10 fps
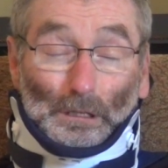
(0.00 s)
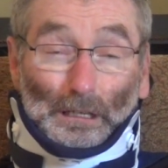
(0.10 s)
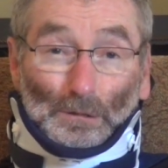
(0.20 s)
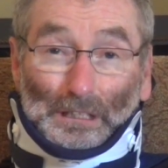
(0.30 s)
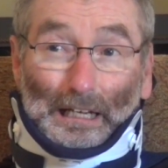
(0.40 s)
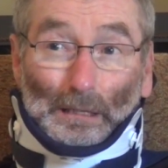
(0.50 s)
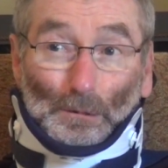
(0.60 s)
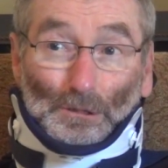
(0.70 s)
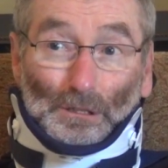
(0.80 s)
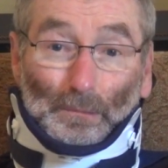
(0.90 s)
I was
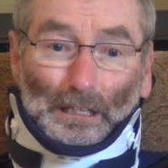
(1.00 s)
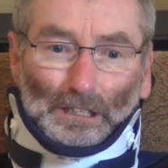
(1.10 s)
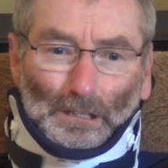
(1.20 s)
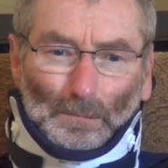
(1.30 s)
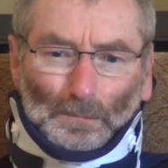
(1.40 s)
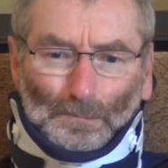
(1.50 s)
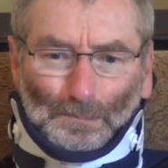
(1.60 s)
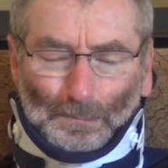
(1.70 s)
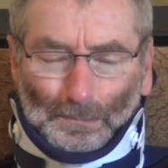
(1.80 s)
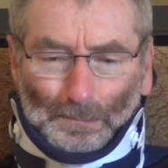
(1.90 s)
able to make some
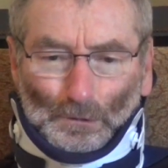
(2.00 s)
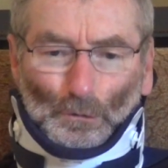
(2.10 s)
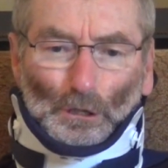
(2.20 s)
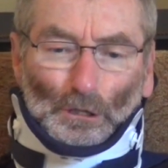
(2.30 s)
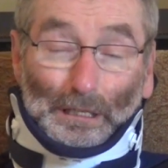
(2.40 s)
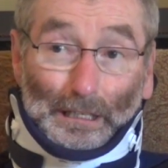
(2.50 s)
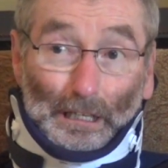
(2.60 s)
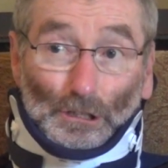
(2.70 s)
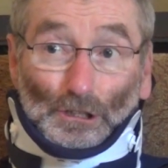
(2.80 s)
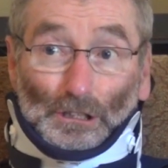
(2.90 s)
real
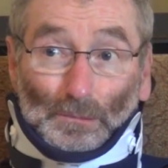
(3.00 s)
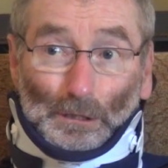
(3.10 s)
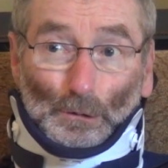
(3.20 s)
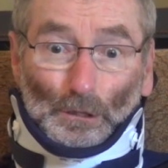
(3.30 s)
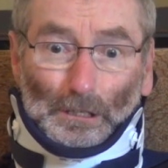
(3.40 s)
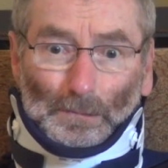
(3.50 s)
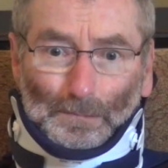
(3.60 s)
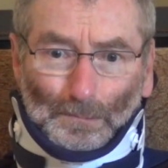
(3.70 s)
connections between